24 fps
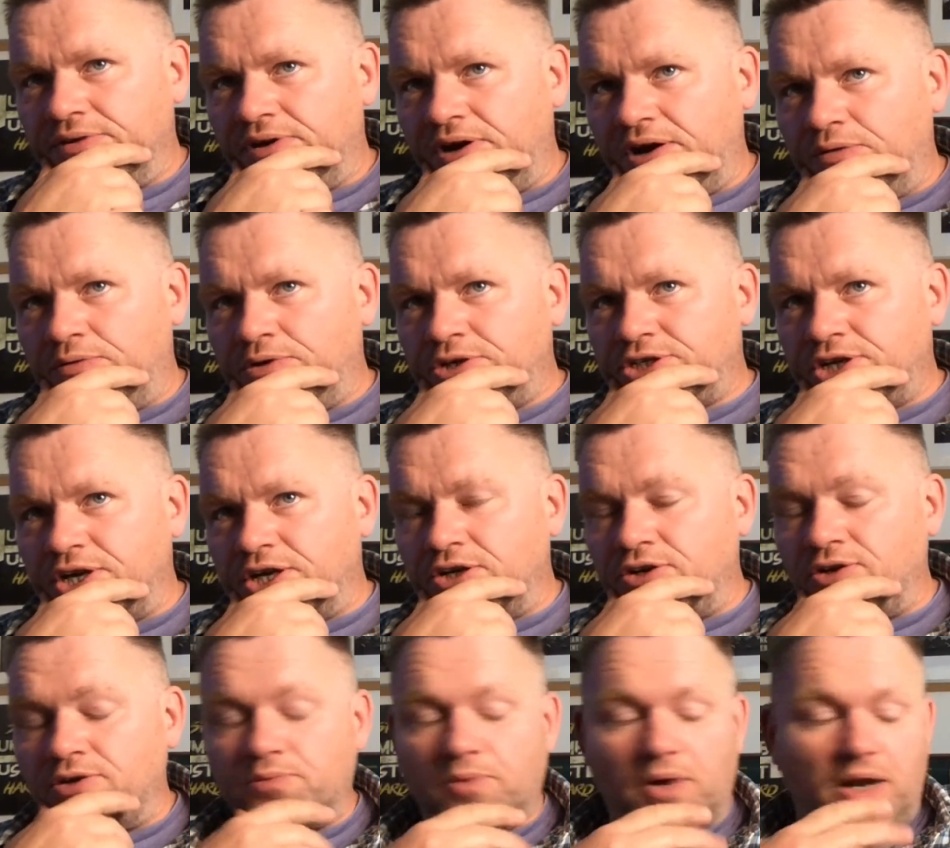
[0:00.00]
I wish I
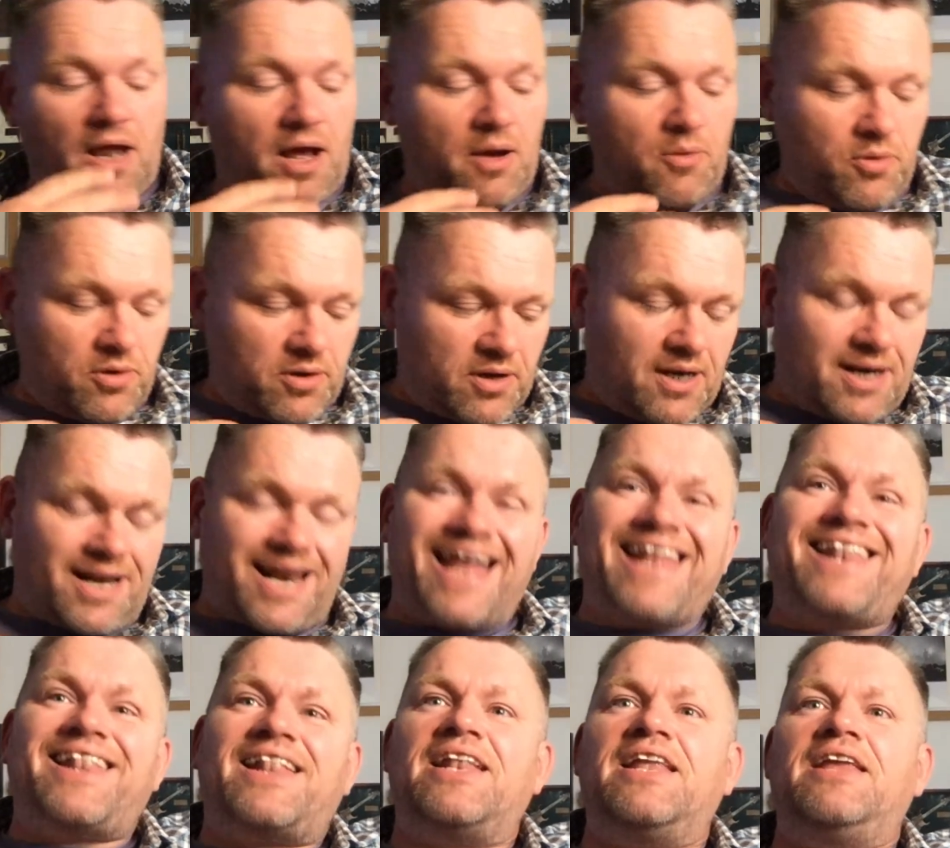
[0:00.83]
could. Well, I would
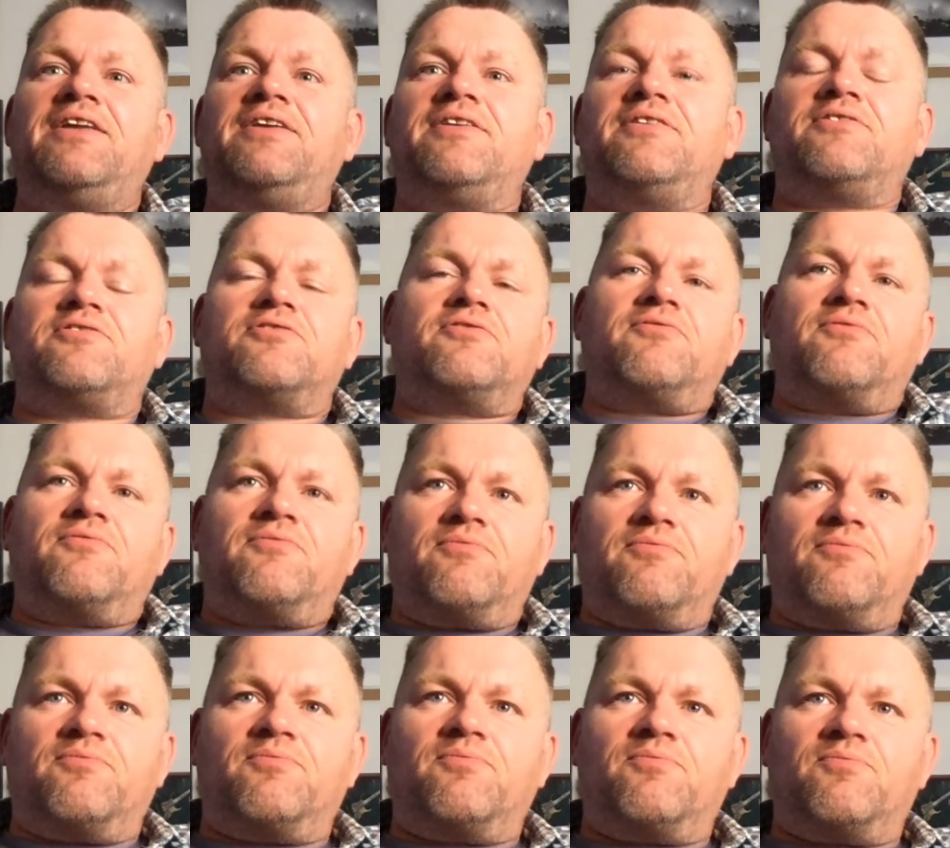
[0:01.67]
gladly
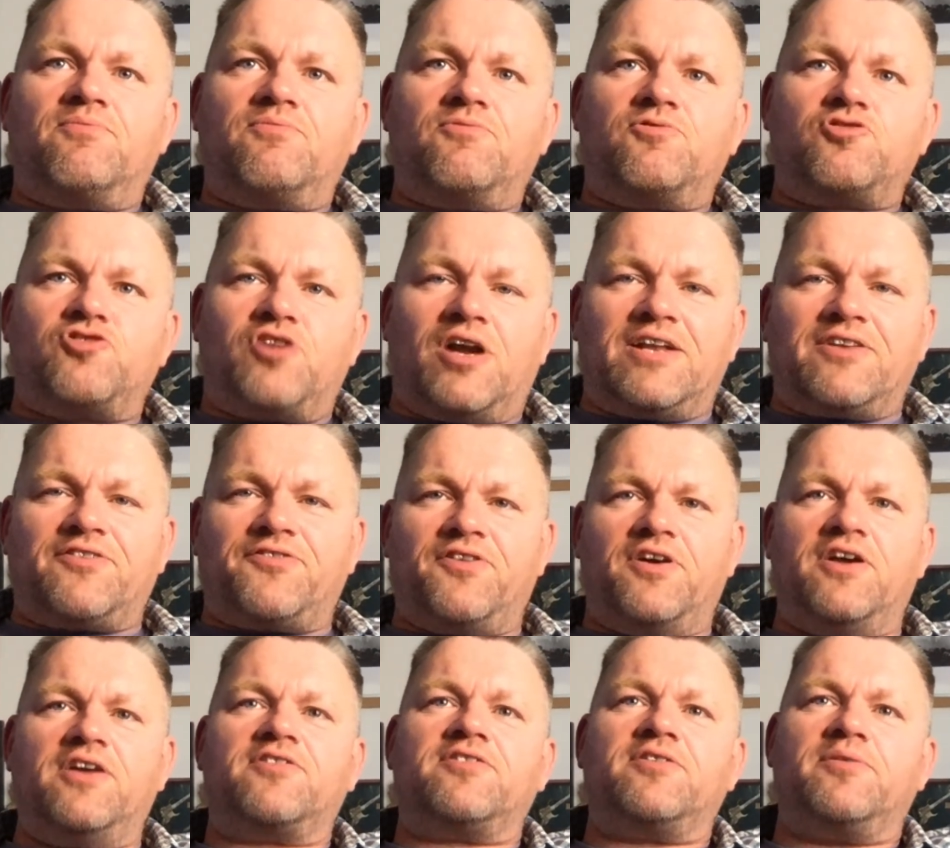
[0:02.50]

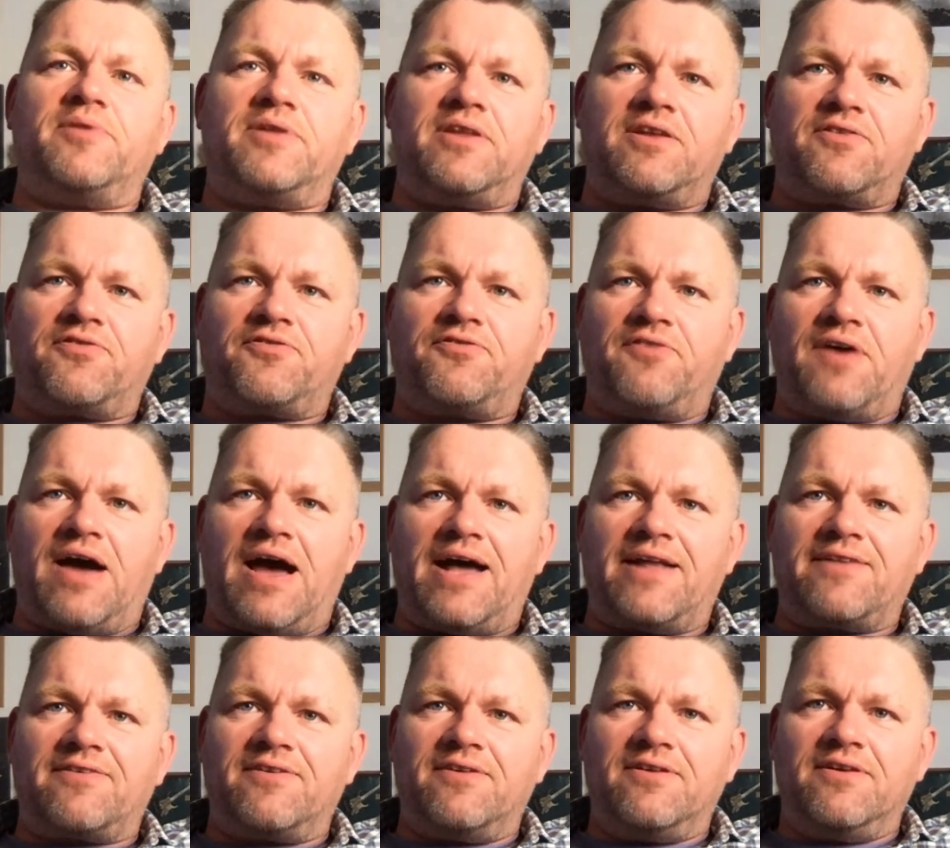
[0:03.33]
transfer some of this
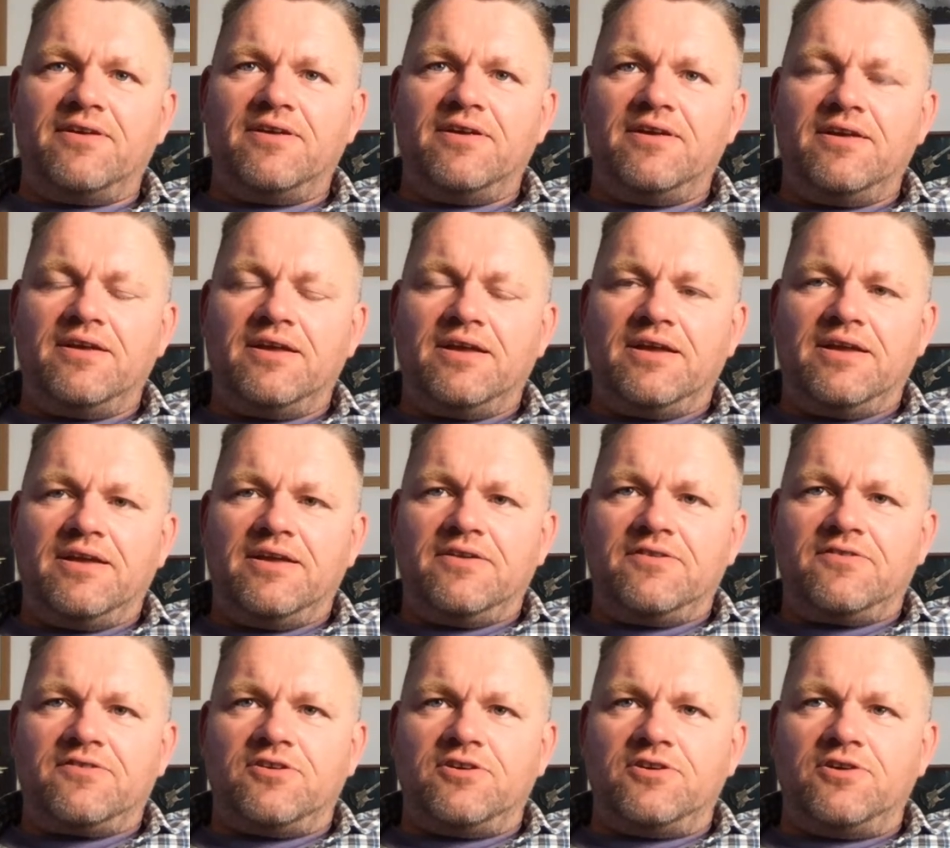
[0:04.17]
fat
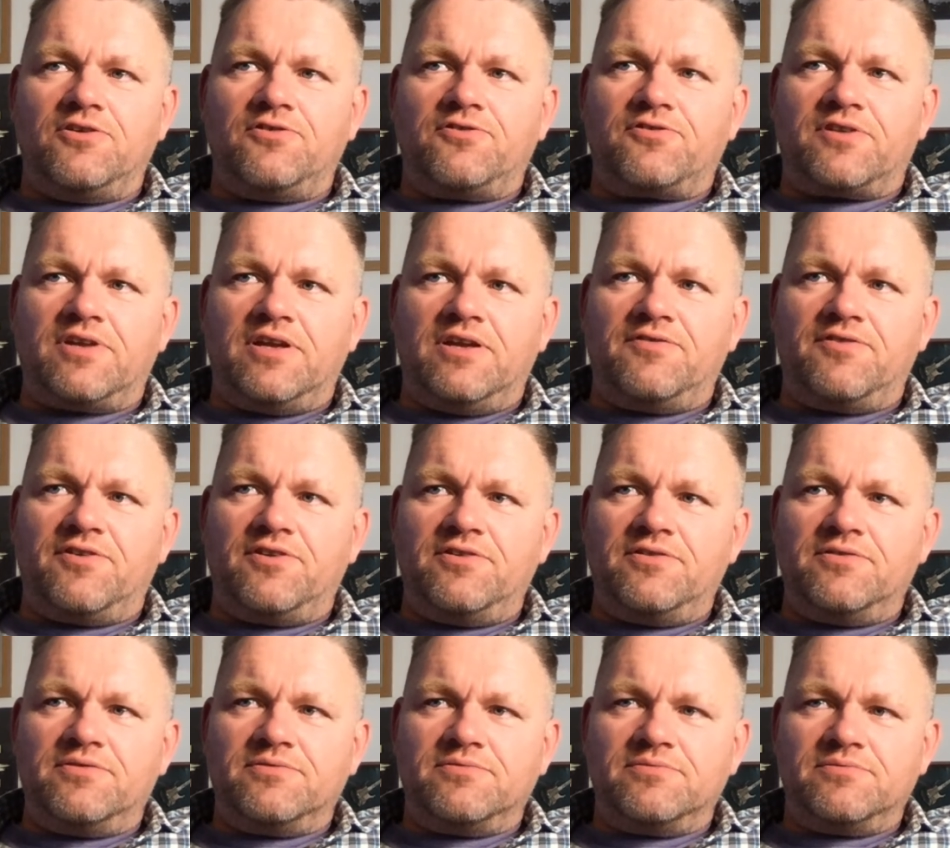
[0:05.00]
to you,
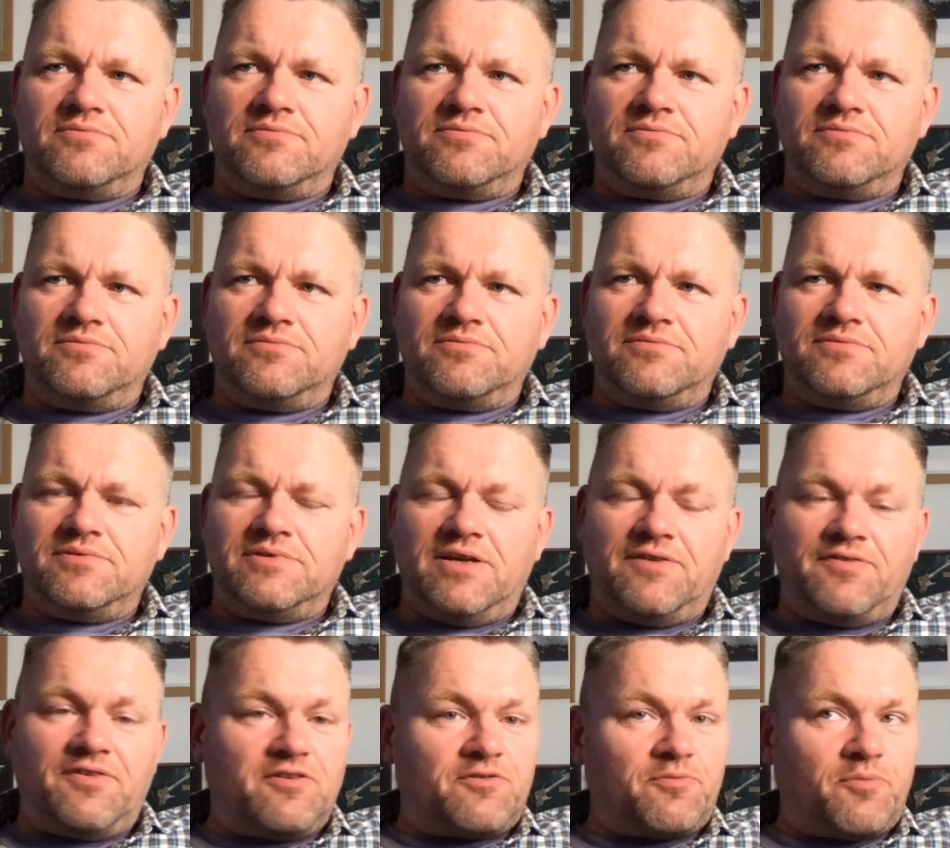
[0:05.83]
Stephen,
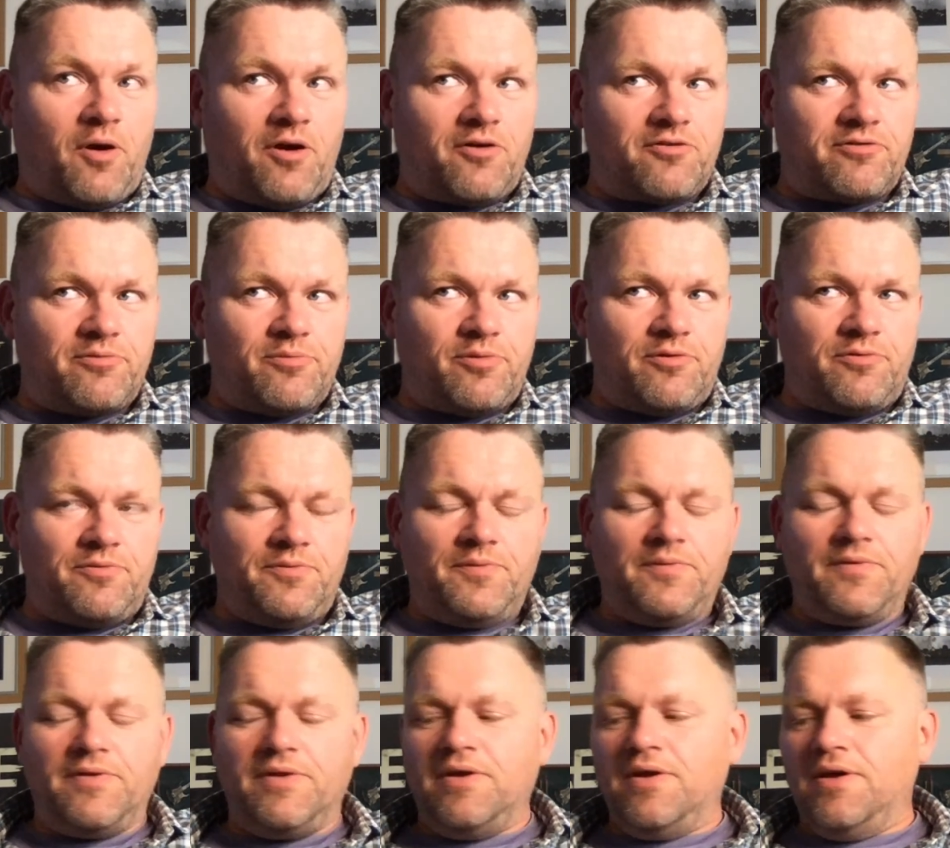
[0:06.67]
if it's possible.
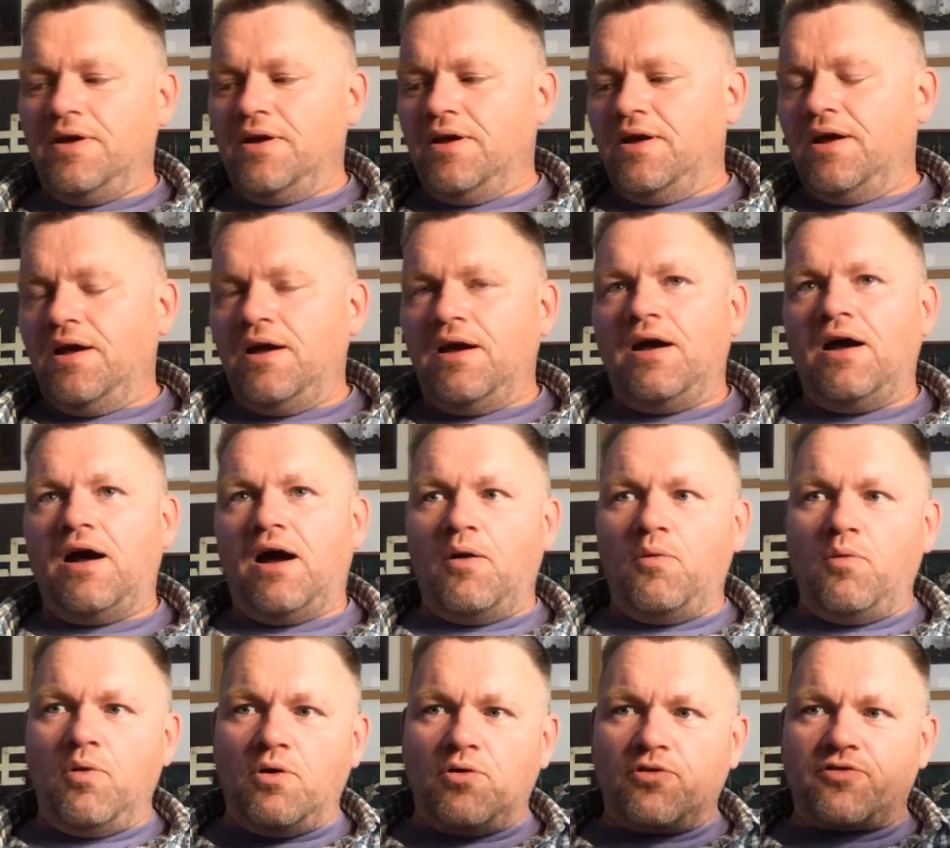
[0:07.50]
I
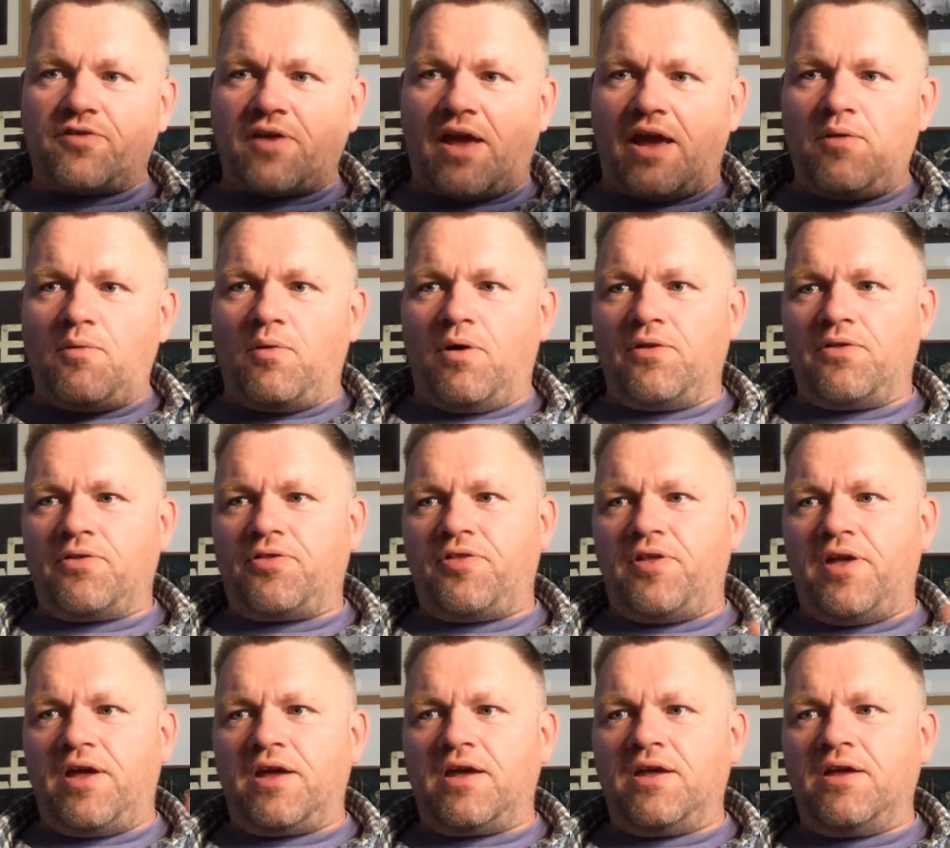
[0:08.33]
will say one
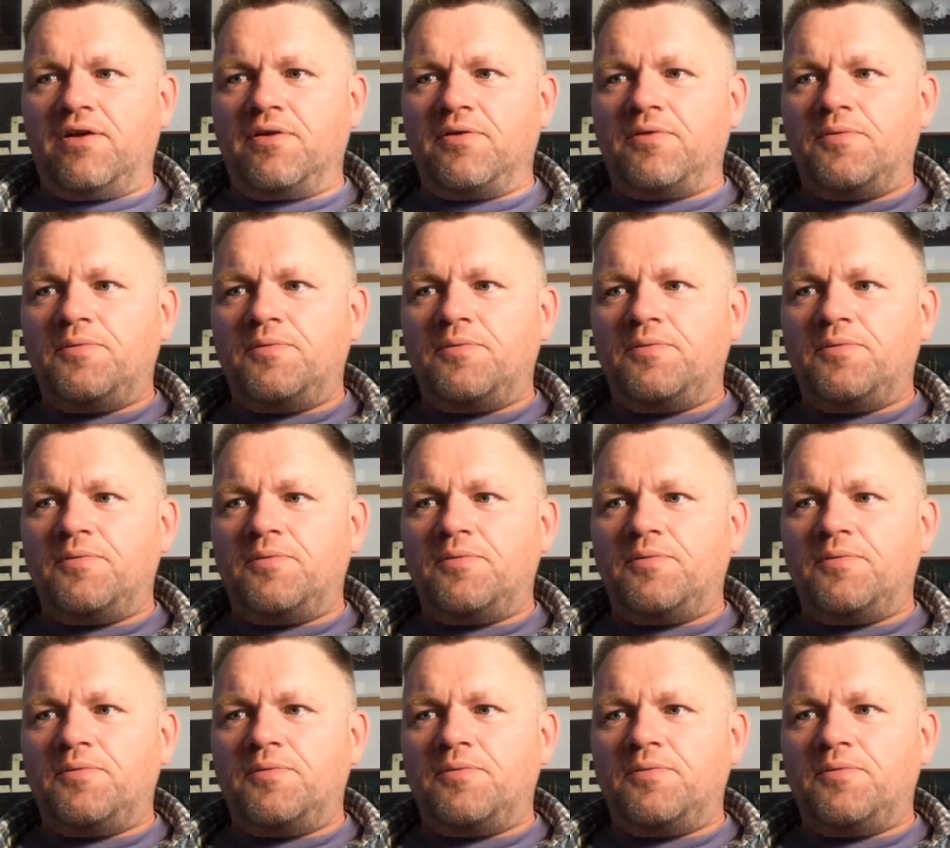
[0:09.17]
thing.